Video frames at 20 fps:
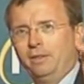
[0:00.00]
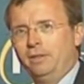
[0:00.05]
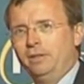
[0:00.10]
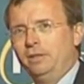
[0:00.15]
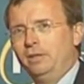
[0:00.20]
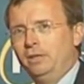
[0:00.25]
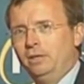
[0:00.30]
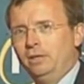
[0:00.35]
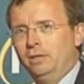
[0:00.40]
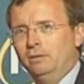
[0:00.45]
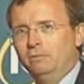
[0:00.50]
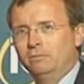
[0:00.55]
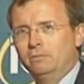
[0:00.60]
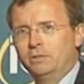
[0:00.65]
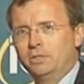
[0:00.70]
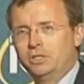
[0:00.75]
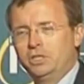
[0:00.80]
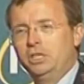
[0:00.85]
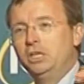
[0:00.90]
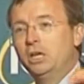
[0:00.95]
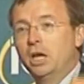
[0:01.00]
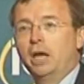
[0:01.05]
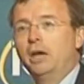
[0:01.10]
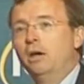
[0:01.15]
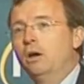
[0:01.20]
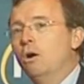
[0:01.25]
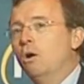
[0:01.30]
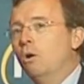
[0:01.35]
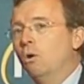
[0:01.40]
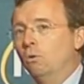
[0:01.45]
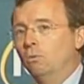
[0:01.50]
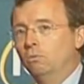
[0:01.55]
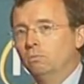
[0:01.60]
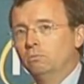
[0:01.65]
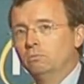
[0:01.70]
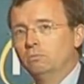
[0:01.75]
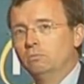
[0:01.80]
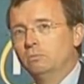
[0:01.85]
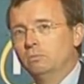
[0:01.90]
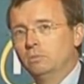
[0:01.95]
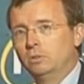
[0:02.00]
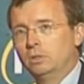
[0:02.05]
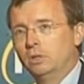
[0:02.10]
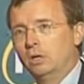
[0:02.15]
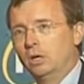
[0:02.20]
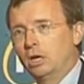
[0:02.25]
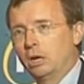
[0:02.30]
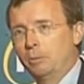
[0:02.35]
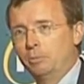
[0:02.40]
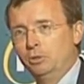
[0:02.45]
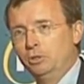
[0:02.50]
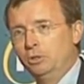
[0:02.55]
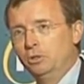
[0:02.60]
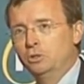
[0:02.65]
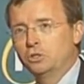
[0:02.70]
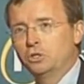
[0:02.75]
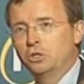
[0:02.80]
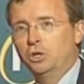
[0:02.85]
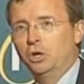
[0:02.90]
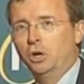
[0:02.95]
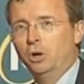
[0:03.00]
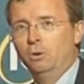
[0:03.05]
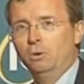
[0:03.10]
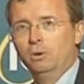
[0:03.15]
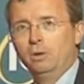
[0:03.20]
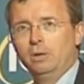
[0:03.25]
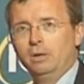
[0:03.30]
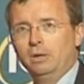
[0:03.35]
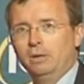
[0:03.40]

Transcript: the CIO a couple years ago